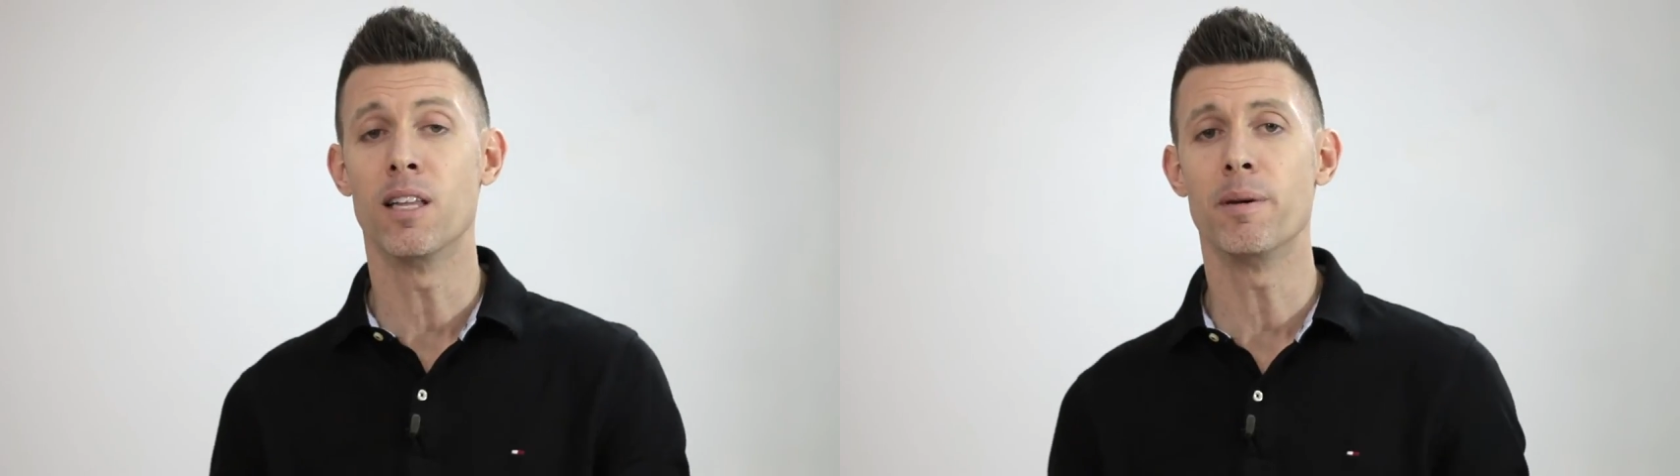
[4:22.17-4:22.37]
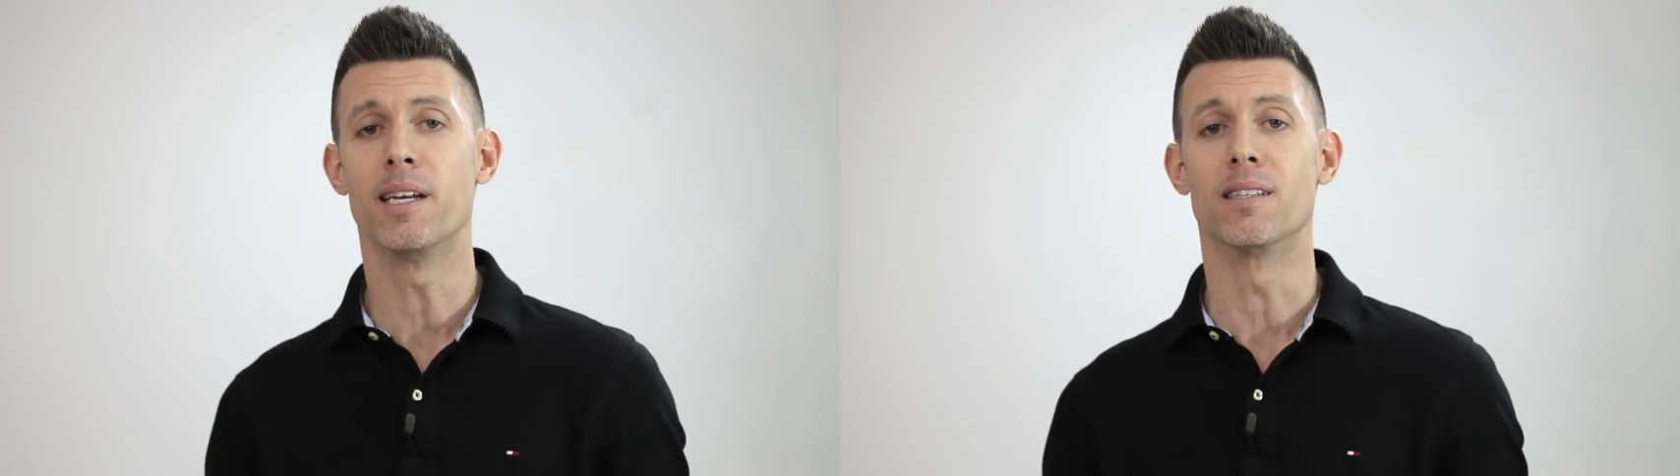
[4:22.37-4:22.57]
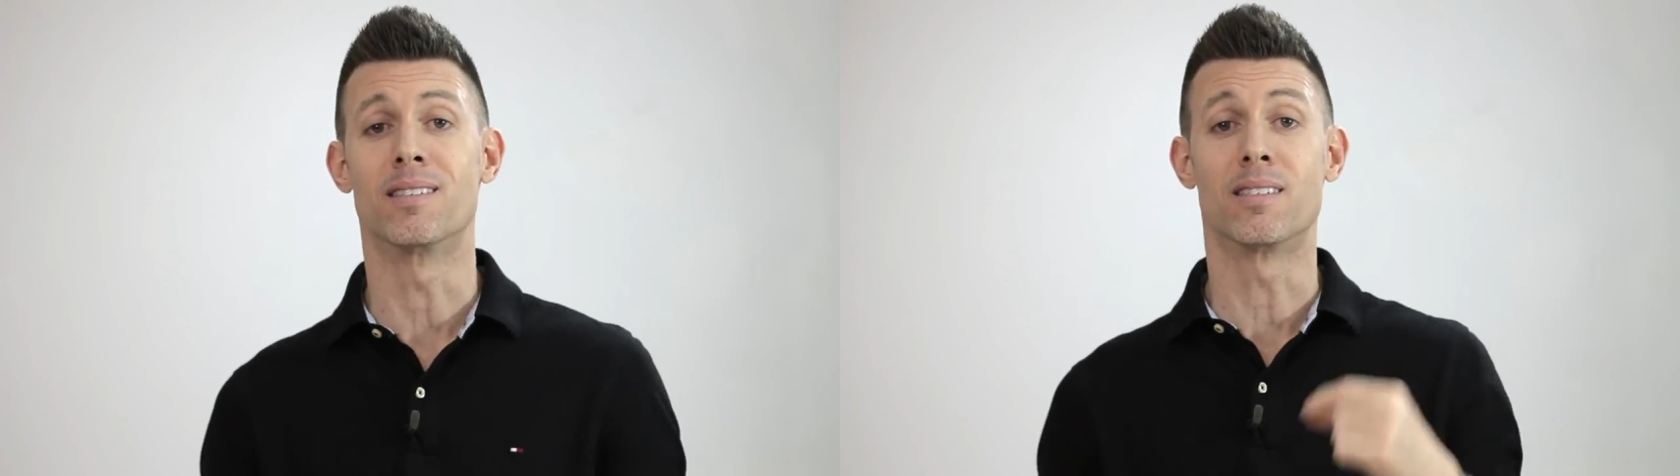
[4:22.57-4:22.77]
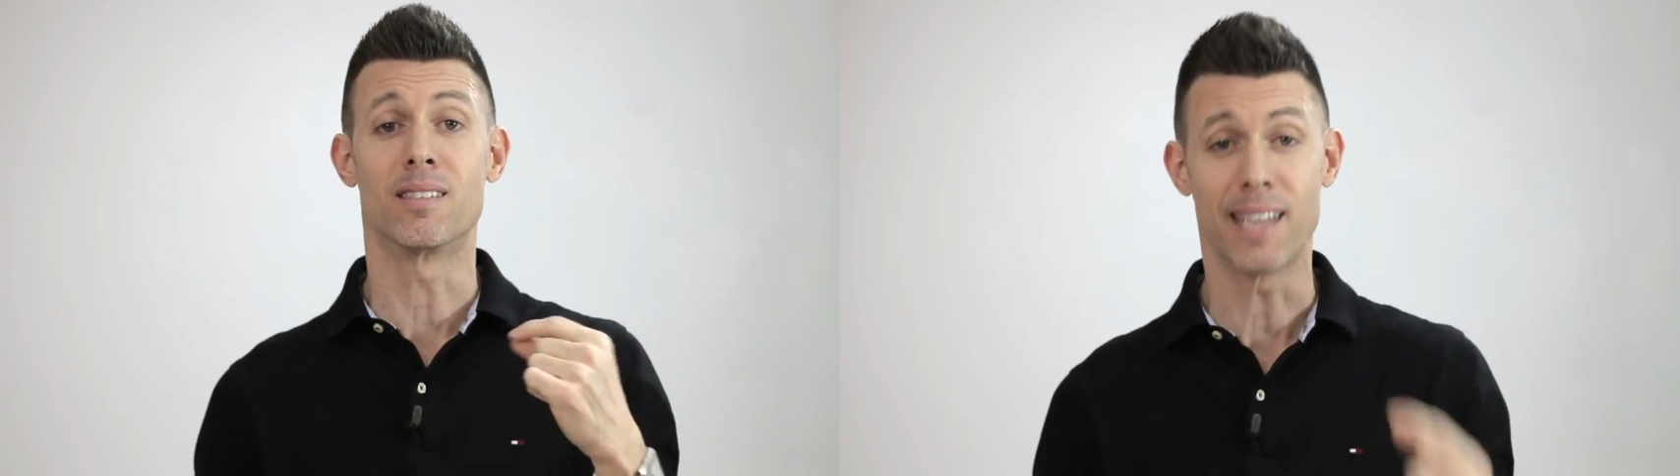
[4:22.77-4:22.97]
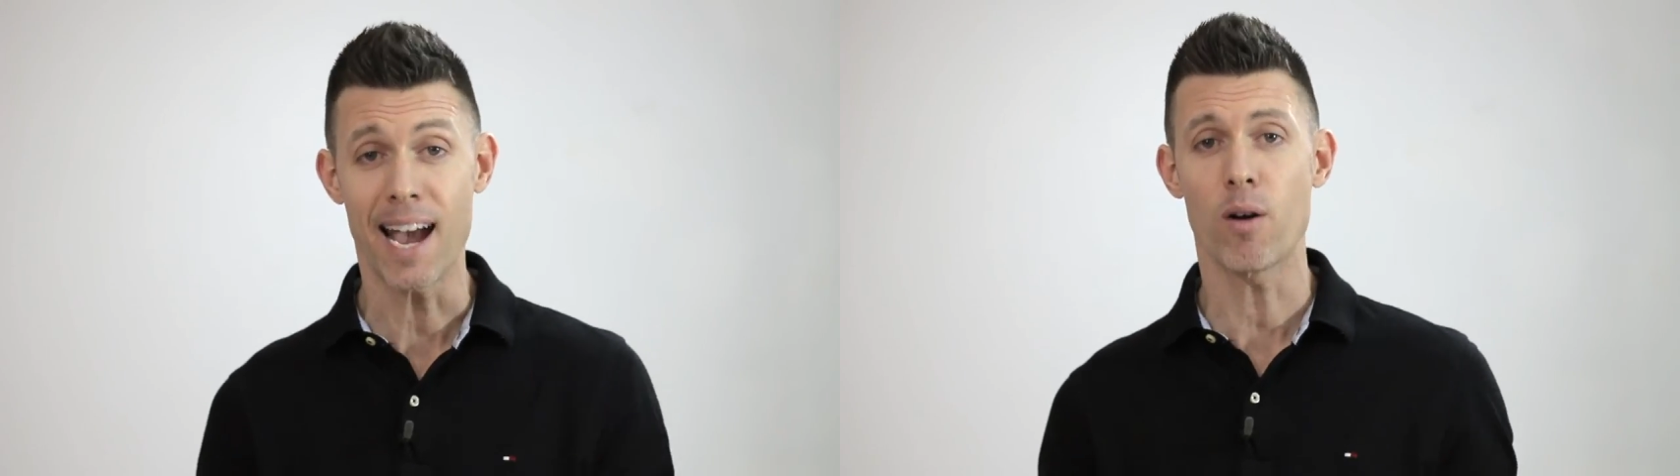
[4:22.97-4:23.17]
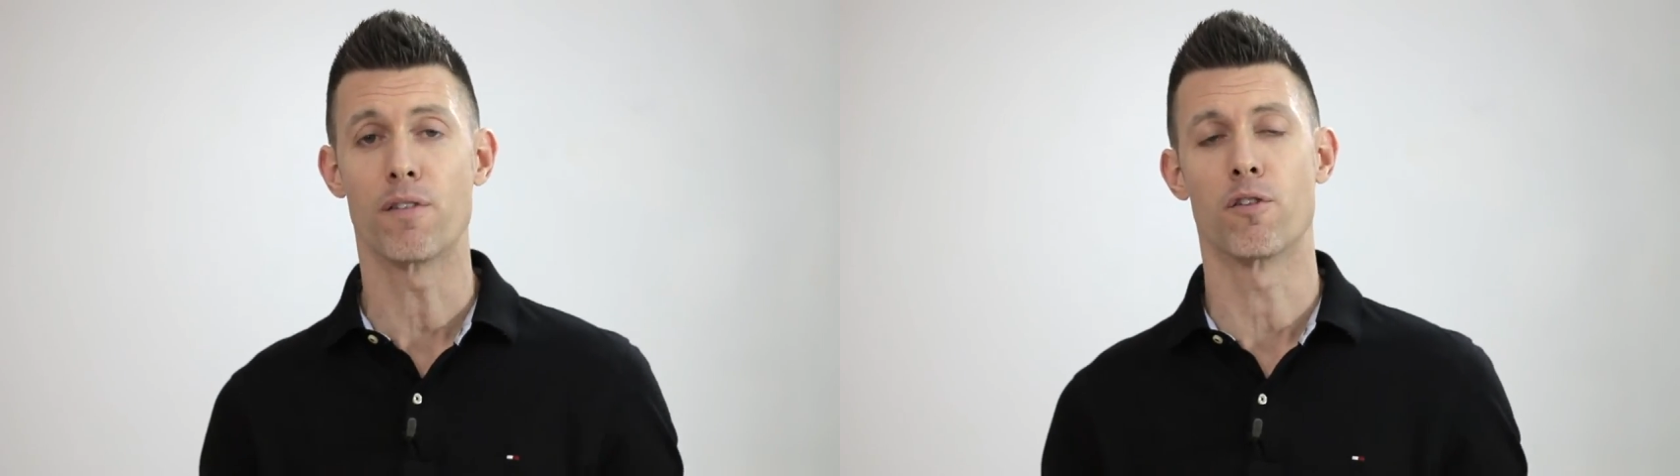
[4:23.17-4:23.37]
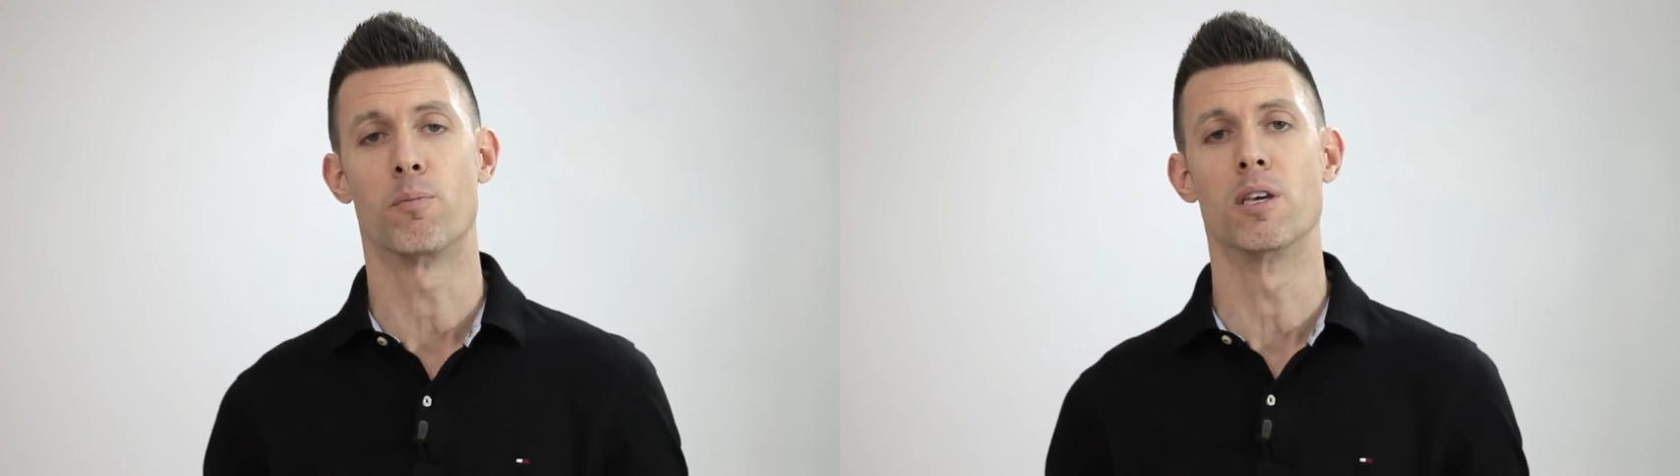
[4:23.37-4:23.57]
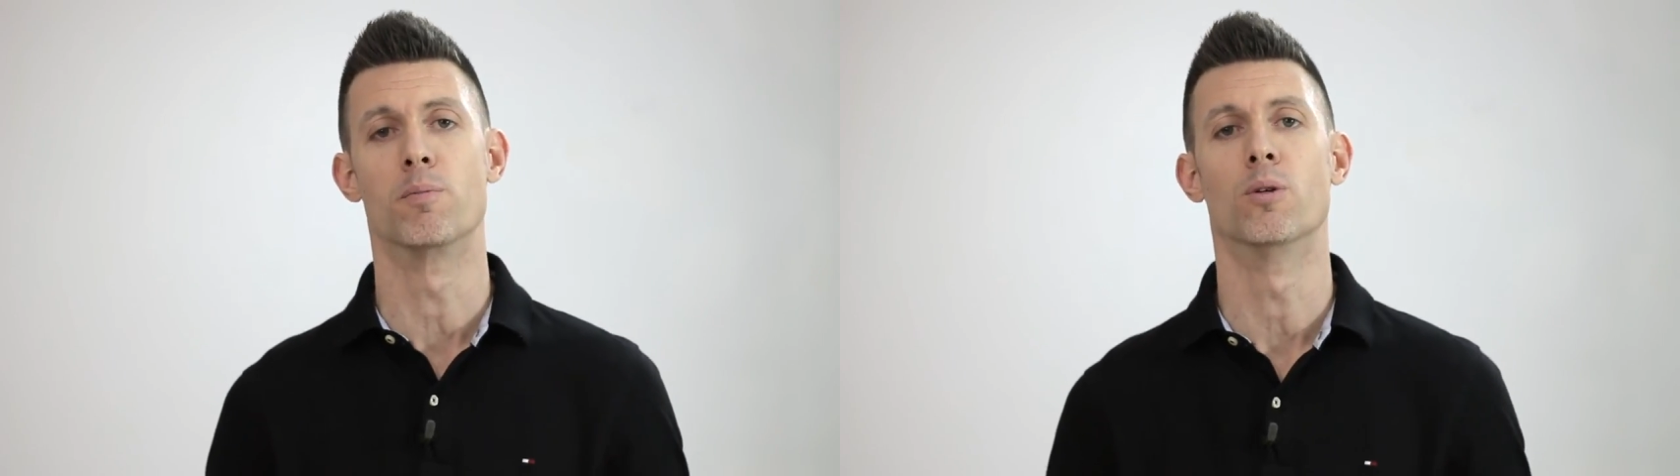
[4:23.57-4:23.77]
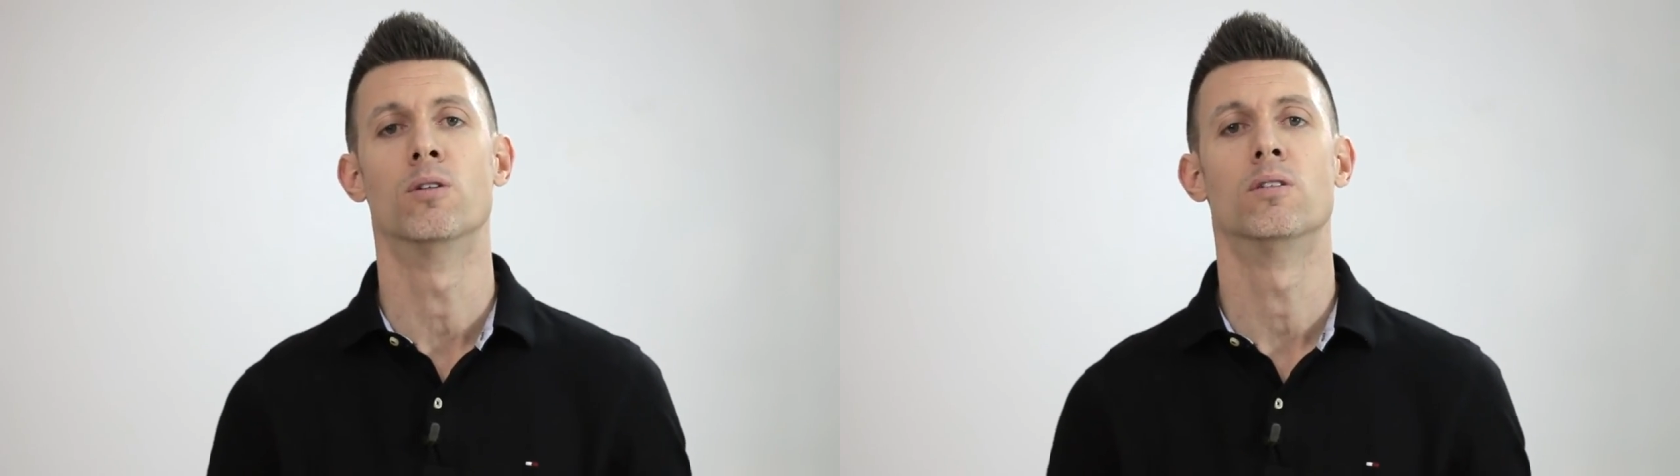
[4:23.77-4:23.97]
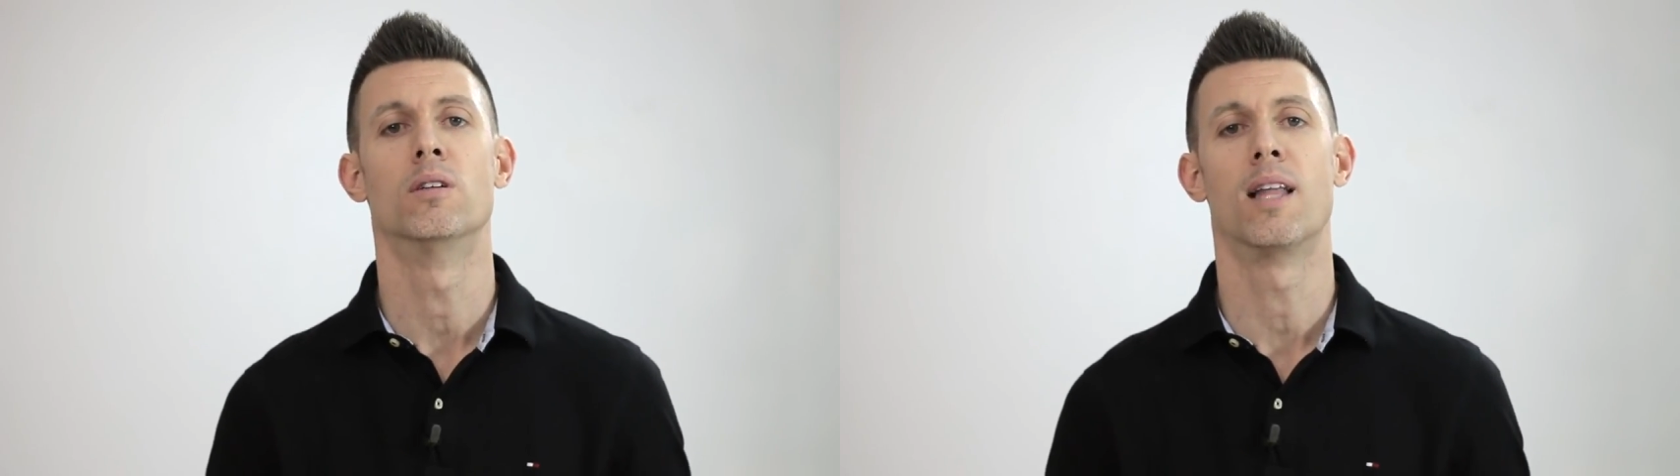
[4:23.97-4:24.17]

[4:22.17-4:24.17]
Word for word: limited is scary for people,